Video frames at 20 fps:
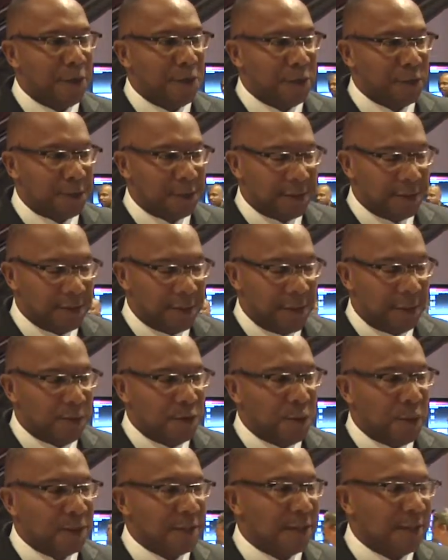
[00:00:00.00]
which is the
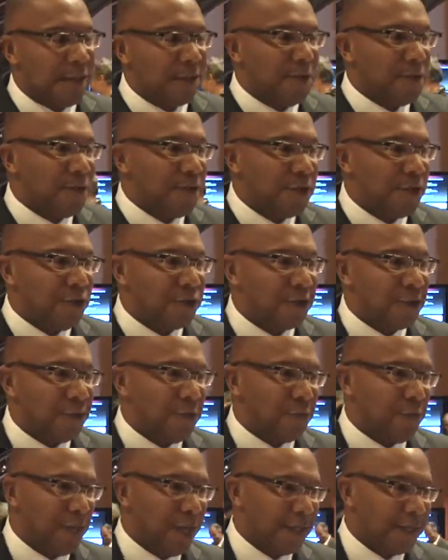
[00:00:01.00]
number one step in reducing
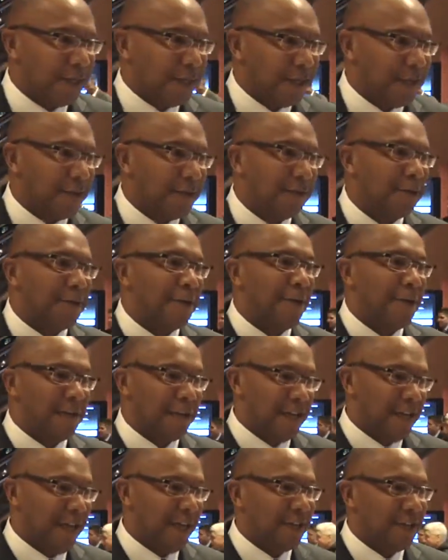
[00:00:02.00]
complexity in
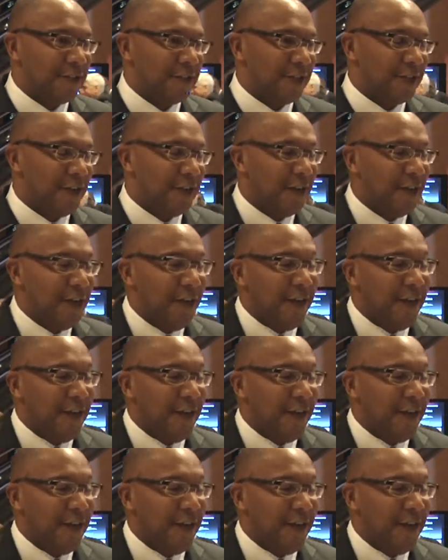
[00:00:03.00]
your data center.